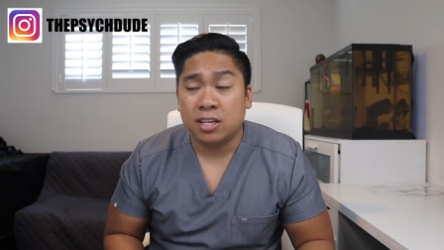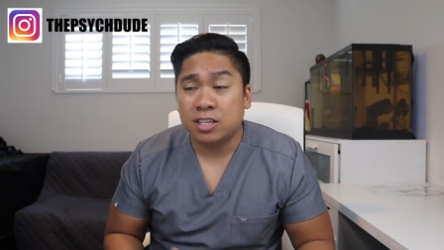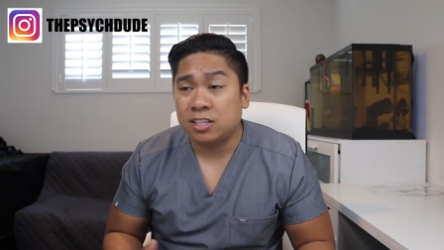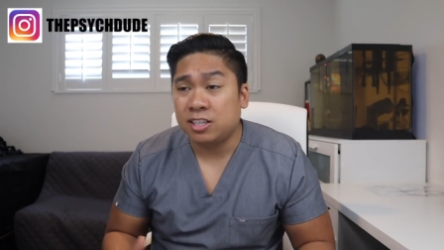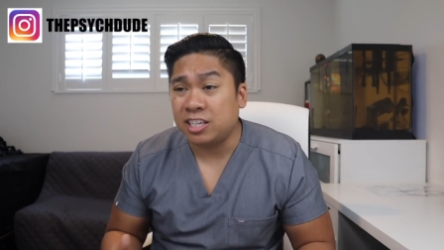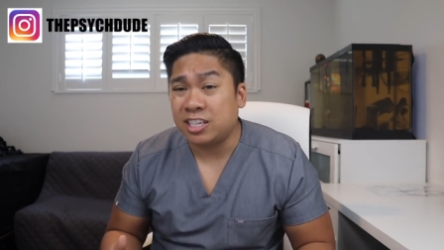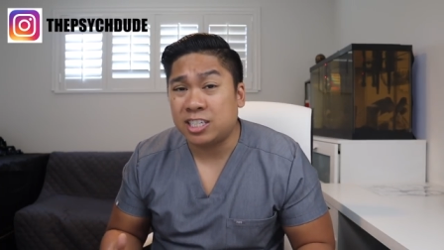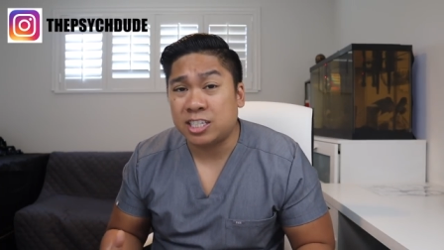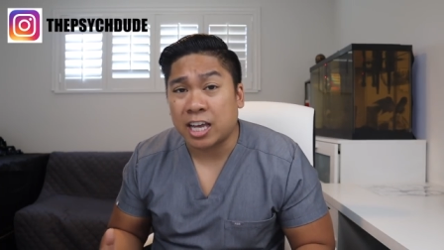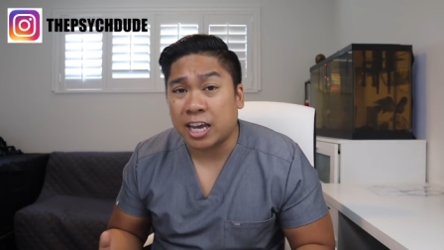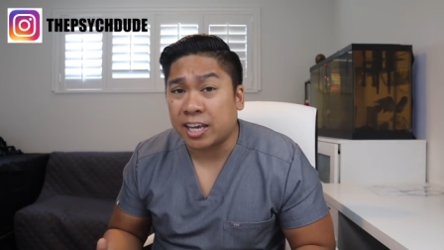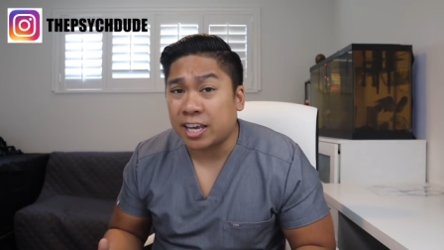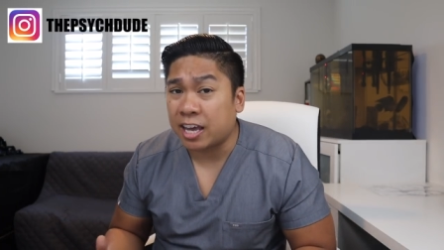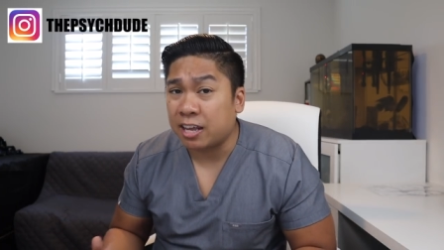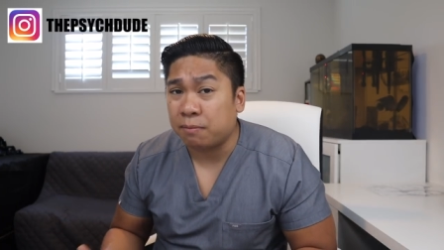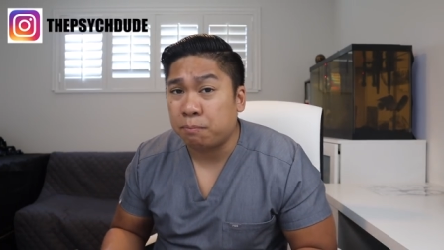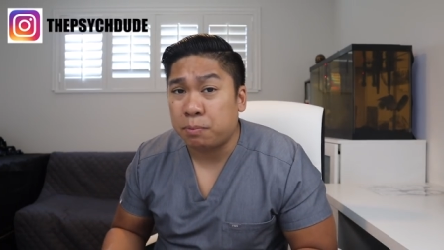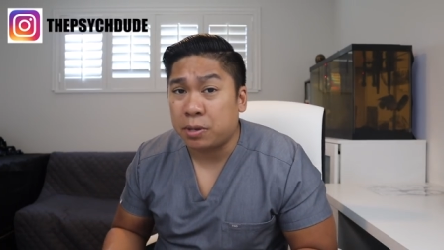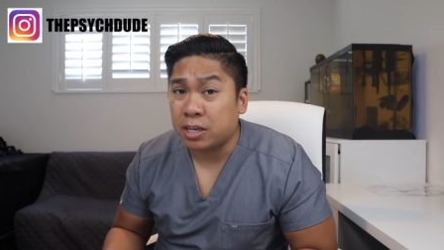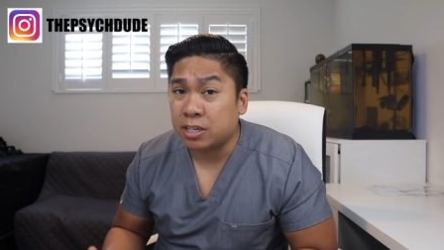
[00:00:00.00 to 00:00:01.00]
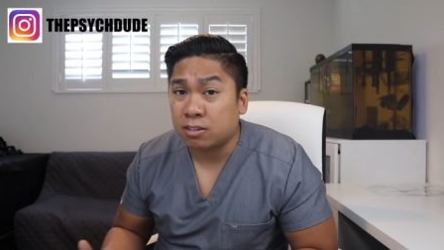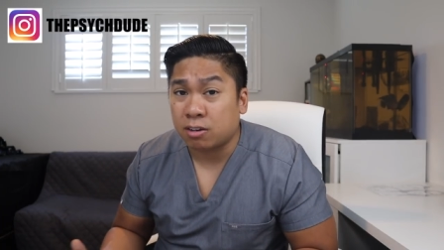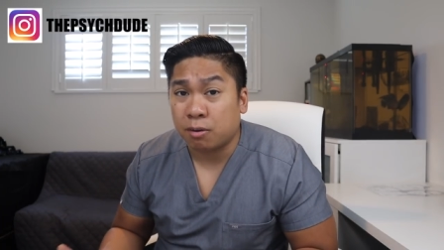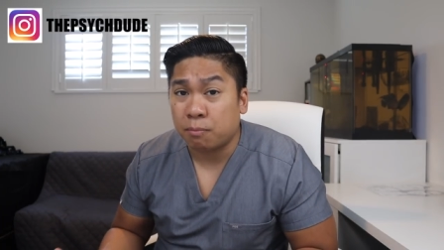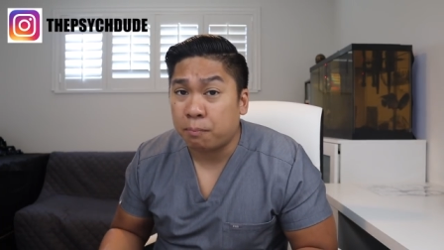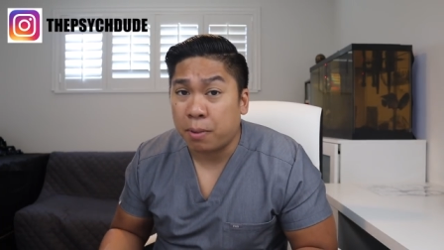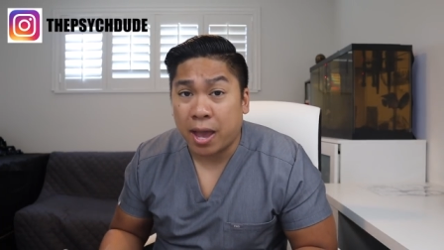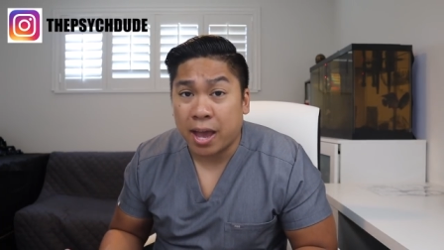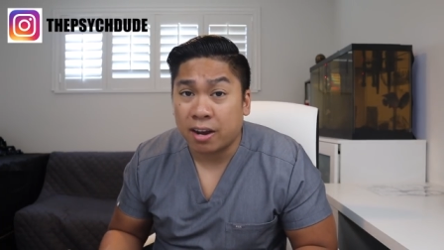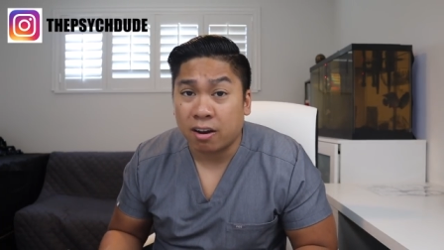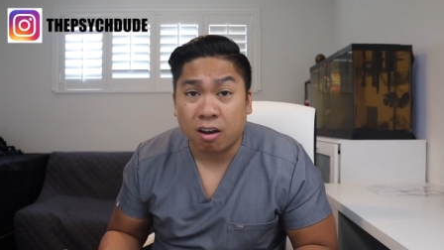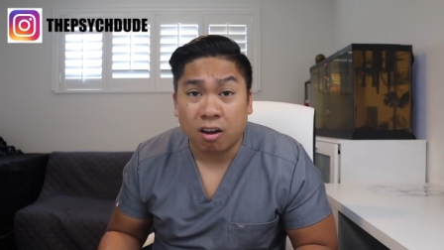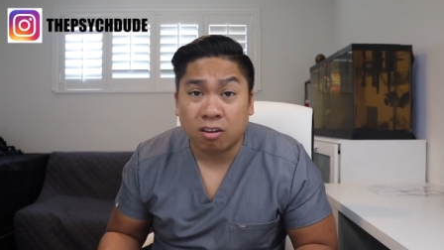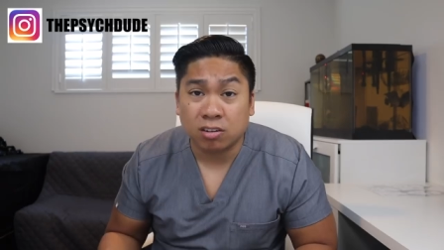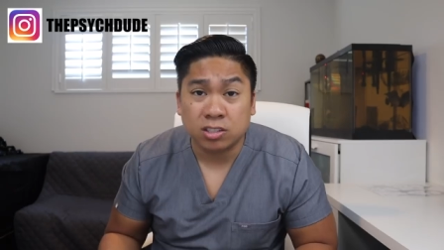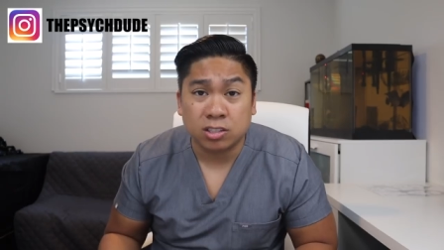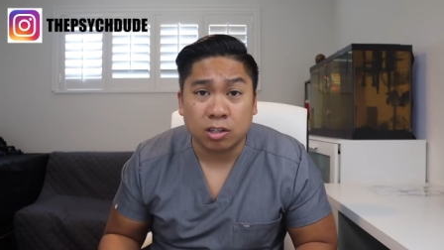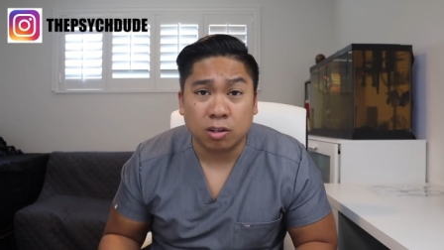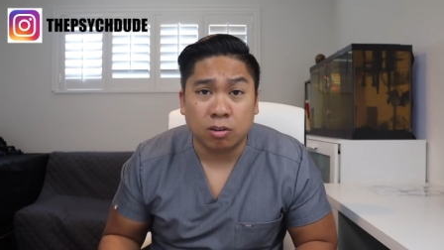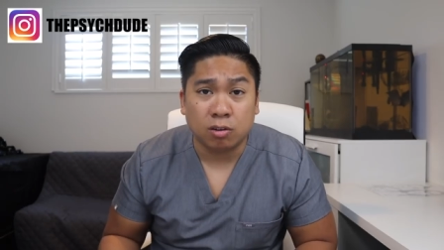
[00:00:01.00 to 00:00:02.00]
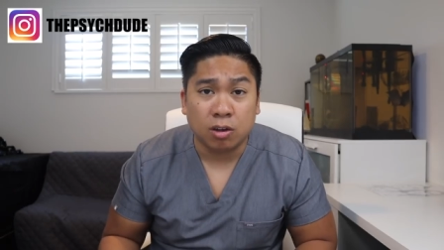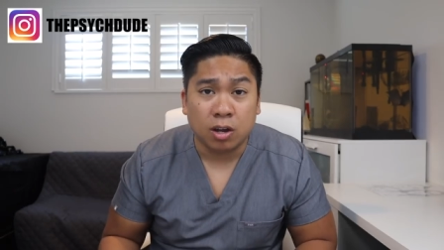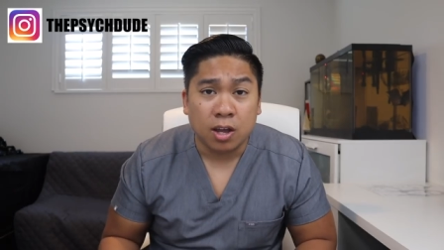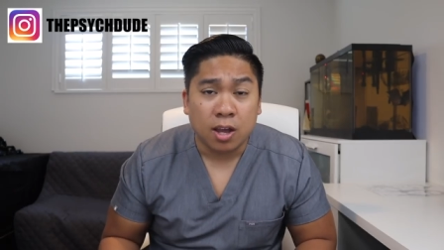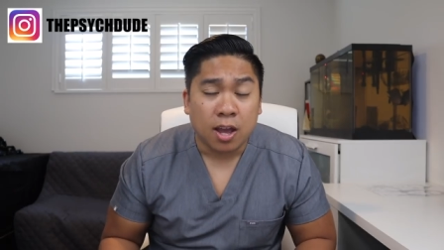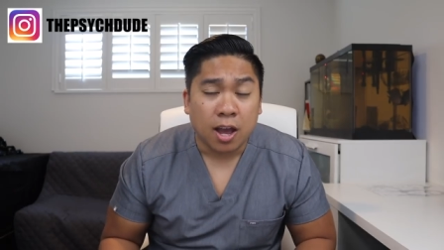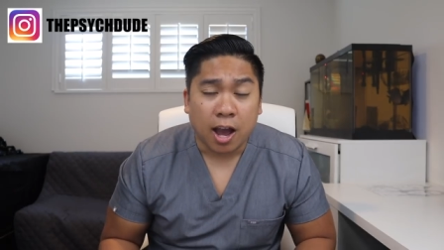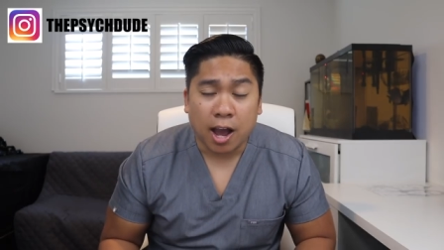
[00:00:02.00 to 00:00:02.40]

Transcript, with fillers: these Psych N Ps are bad also.